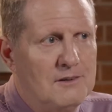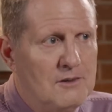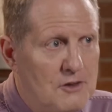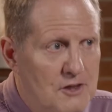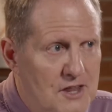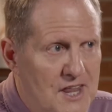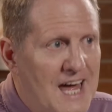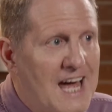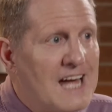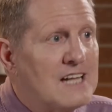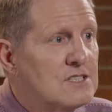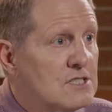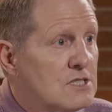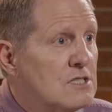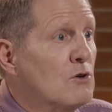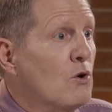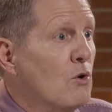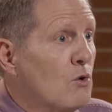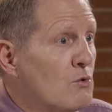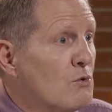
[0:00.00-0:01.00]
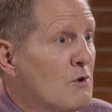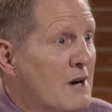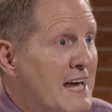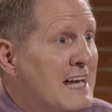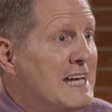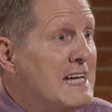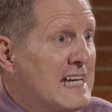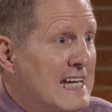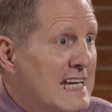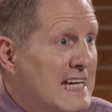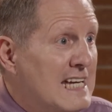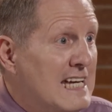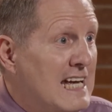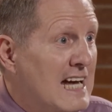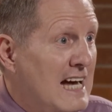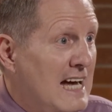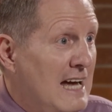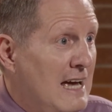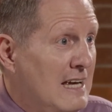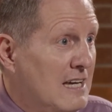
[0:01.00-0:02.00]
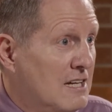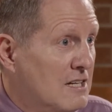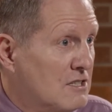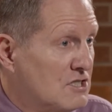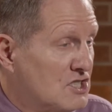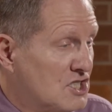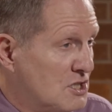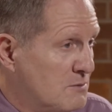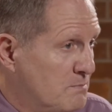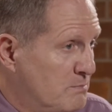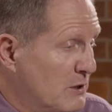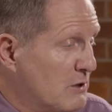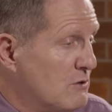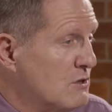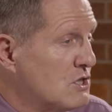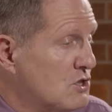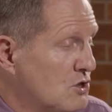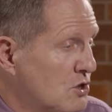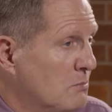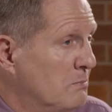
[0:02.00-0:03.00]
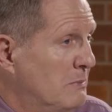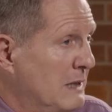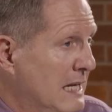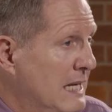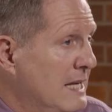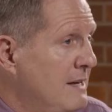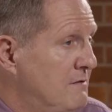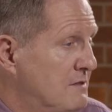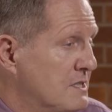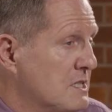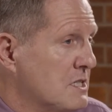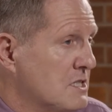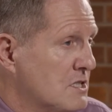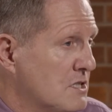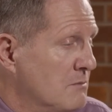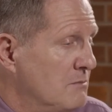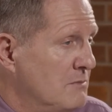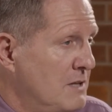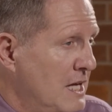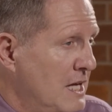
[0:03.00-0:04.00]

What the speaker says: That's already a spiritual belief system